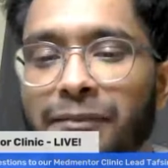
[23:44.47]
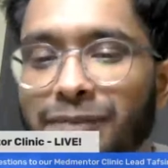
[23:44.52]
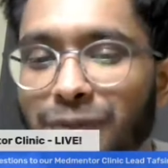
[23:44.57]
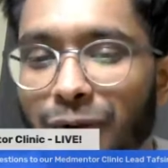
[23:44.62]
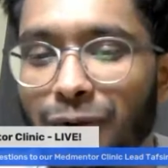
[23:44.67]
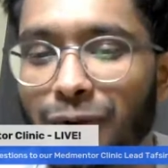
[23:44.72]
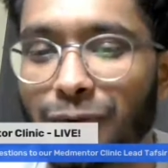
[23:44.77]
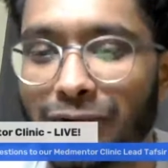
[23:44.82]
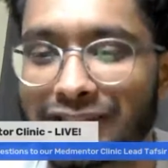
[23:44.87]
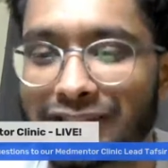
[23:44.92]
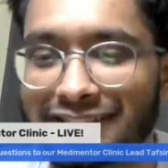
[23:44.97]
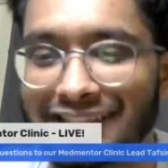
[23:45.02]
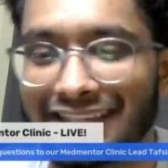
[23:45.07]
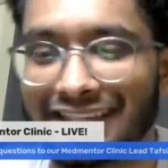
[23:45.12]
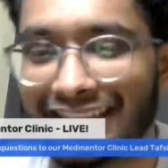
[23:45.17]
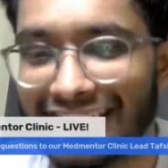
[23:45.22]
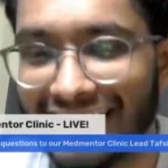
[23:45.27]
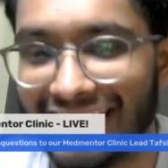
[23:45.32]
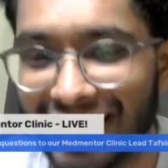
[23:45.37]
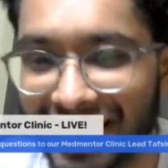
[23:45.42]
your
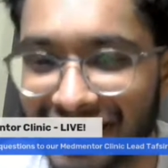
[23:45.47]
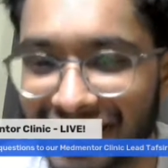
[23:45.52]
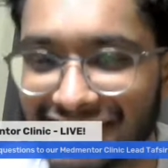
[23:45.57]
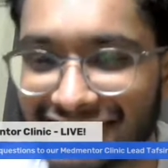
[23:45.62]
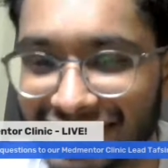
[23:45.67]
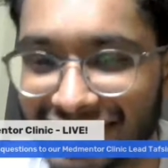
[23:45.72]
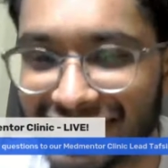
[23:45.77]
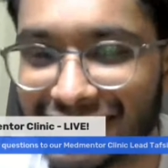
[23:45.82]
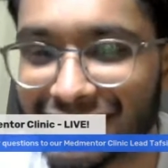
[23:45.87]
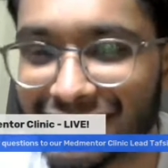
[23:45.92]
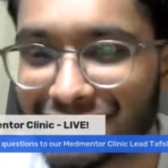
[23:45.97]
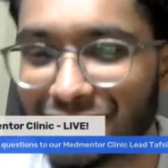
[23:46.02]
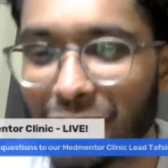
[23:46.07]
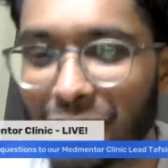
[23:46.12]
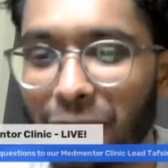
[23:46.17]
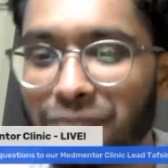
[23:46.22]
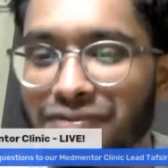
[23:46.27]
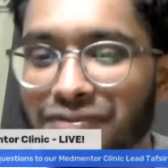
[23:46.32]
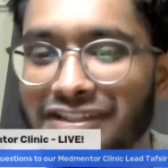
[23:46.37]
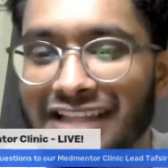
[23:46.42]
question there, Aisha. So
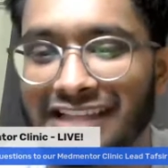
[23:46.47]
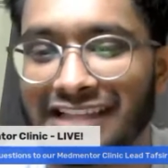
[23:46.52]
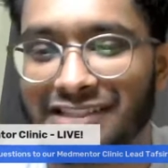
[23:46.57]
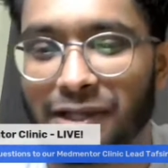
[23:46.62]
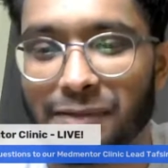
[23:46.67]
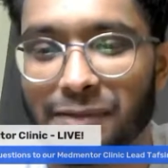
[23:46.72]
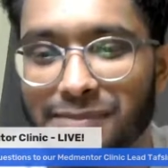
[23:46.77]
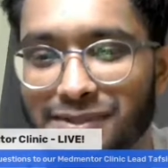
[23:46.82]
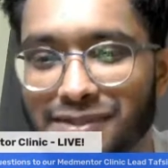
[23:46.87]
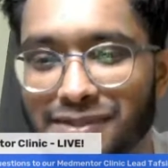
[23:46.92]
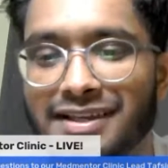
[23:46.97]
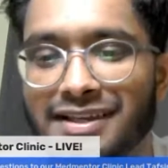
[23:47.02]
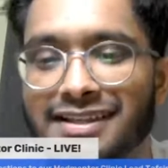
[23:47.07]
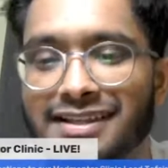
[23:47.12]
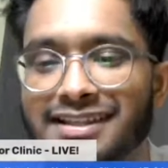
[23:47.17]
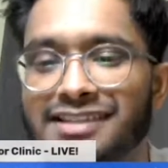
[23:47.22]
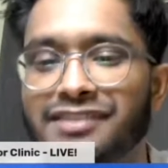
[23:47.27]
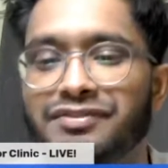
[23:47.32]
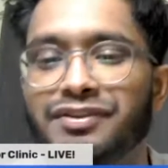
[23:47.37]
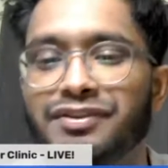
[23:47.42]
hopefully that's helped you.
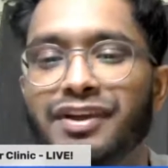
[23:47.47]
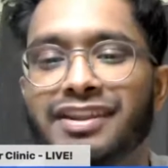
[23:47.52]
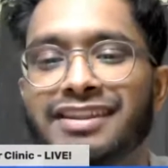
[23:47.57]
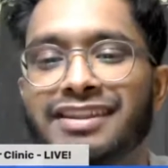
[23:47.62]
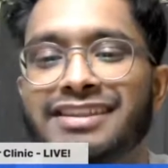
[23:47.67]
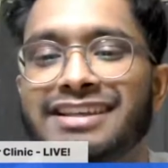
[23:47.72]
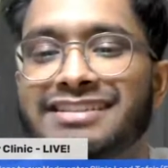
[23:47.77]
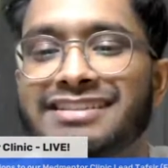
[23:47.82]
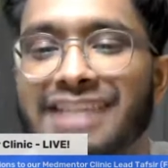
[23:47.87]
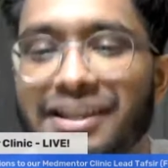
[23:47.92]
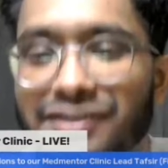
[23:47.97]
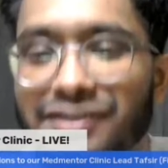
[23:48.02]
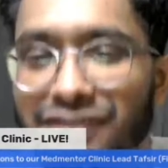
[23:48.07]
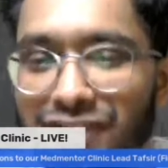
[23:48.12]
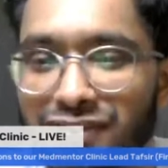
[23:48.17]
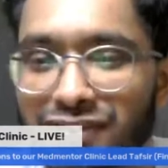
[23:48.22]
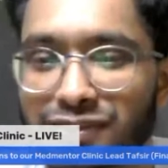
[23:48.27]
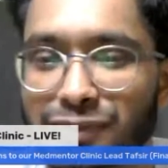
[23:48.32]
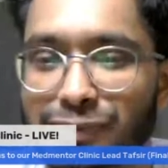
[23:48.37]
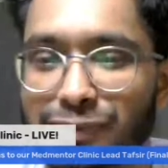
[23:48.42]
There's a few other things that you
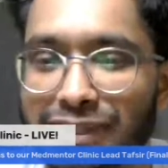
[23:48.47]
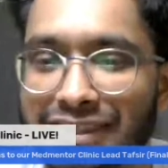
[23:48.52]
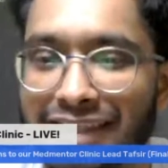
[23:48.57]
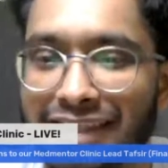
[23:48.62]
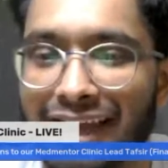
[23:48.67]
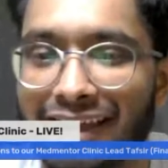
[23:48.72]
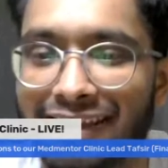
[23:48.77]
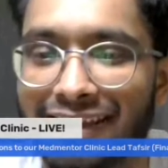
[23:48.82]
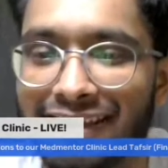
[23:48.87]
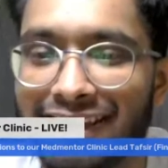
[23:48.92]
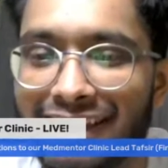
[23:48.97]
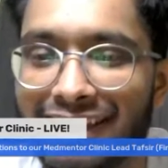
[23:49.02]
can do with that.